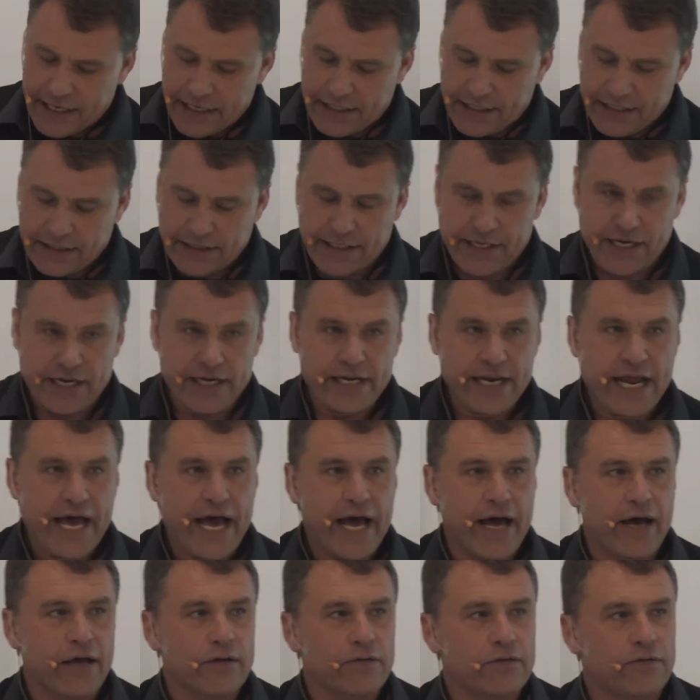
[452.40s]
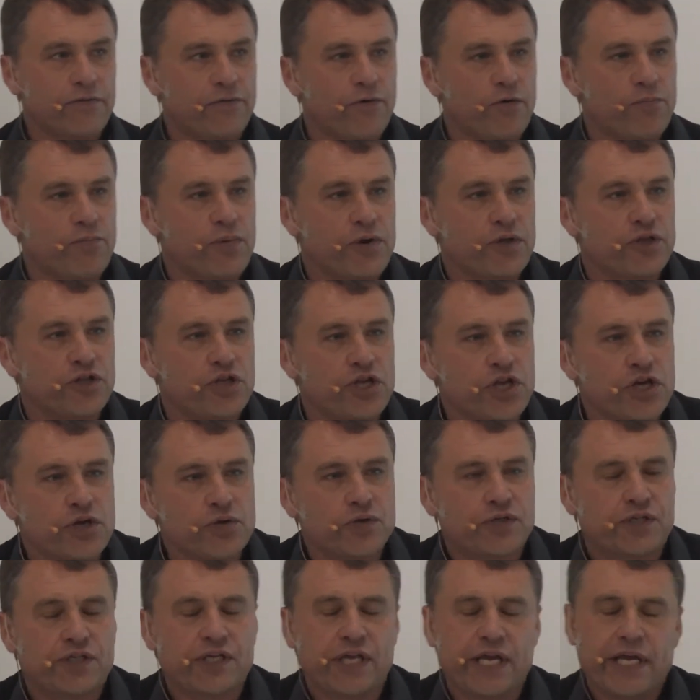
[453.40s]
it is renowned for
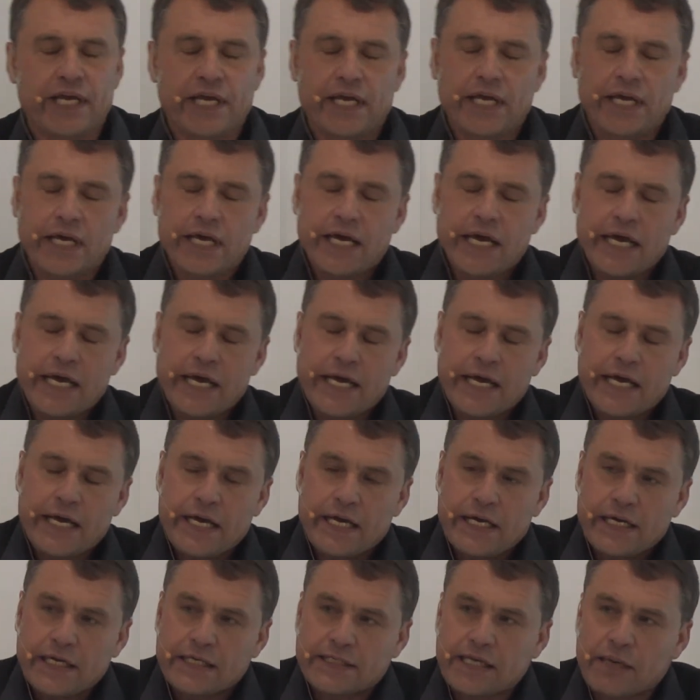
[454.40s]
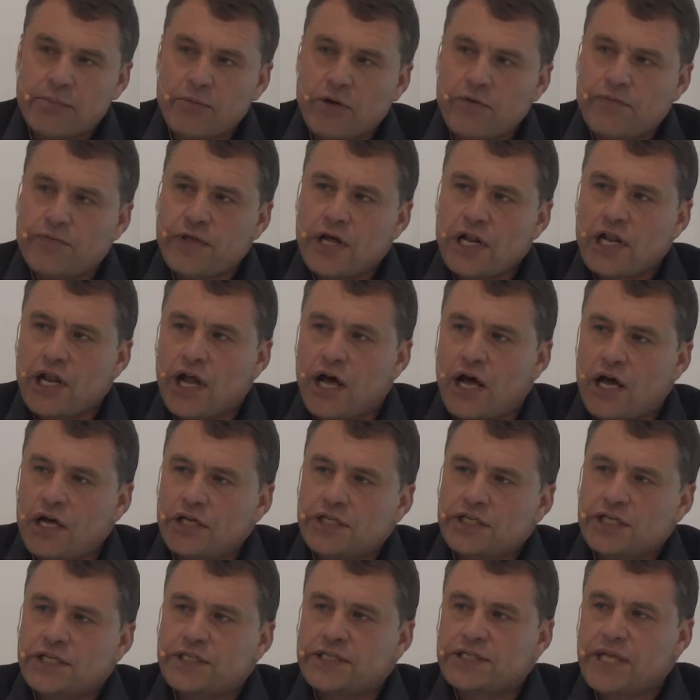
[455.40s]
producing some of the
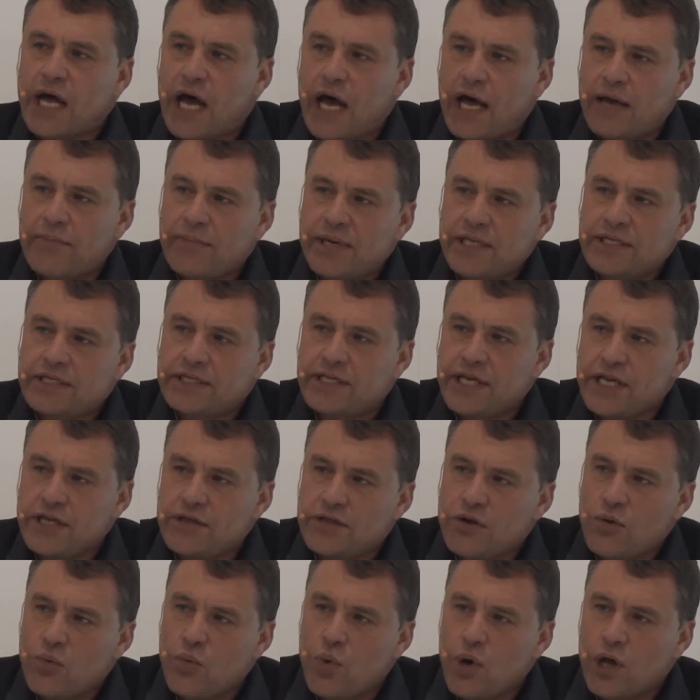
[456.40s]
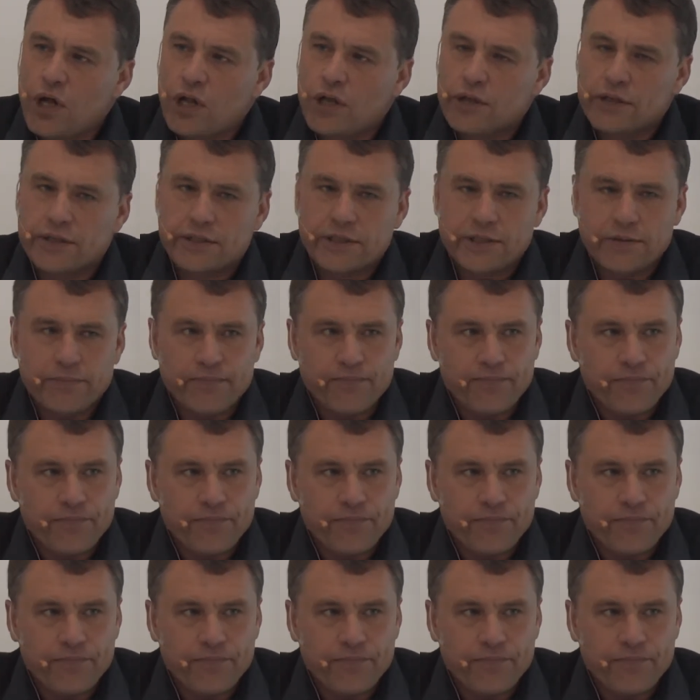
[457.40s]
largest diamonds in the world.